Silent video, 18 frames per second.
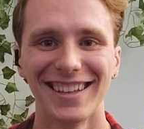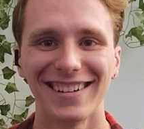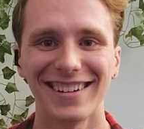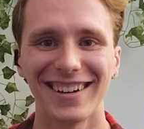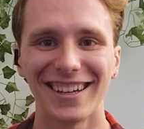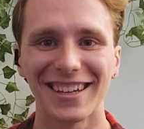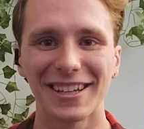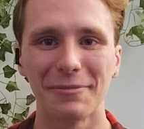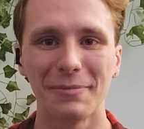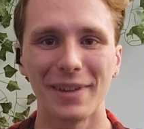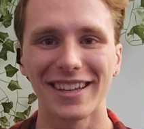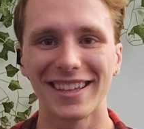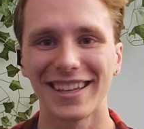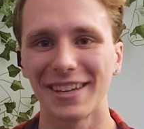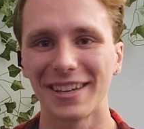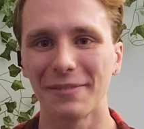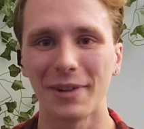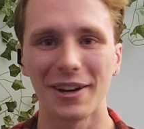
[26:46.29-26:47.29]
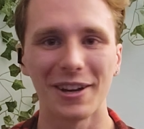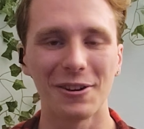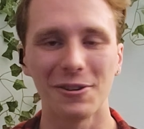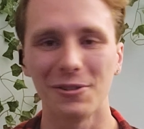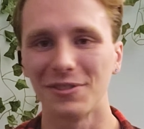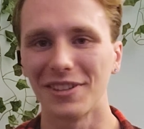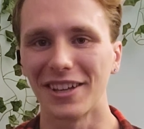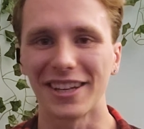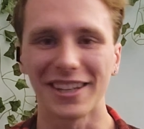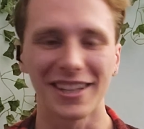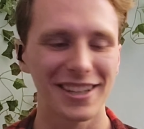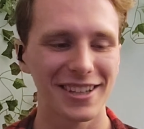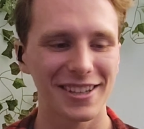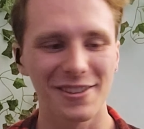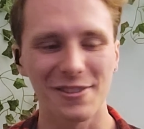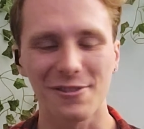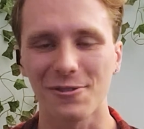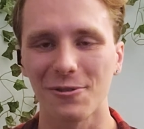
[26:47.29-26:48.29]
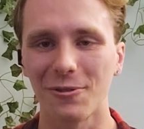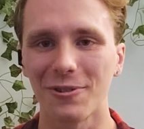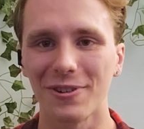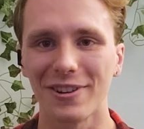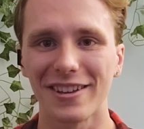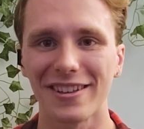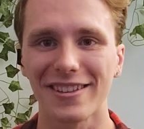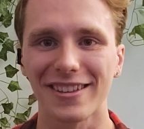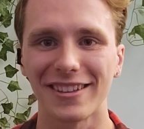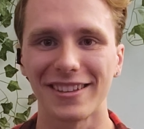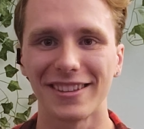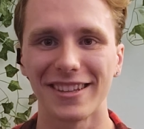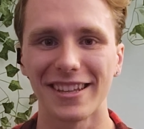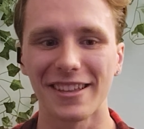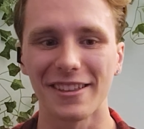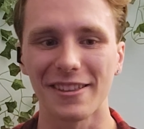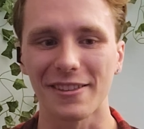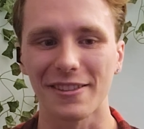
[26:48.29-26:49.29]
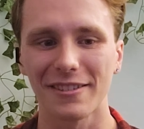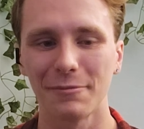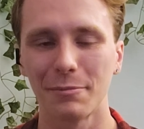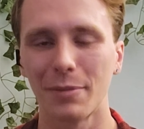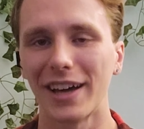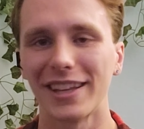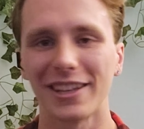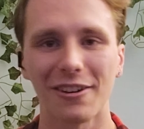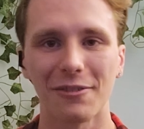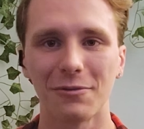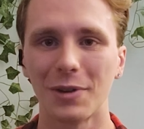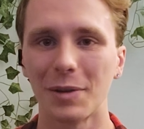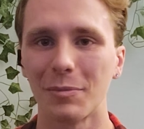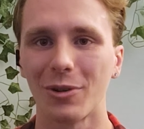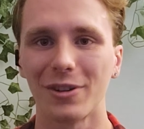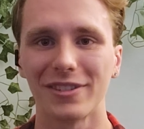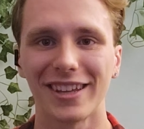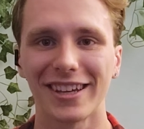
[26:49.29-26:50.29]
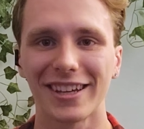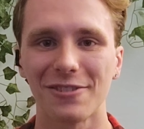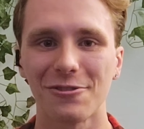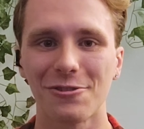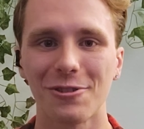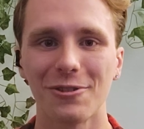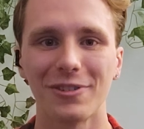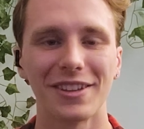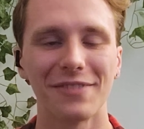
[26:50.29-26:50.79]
like making my own like stories and these biting off way more than I can chew.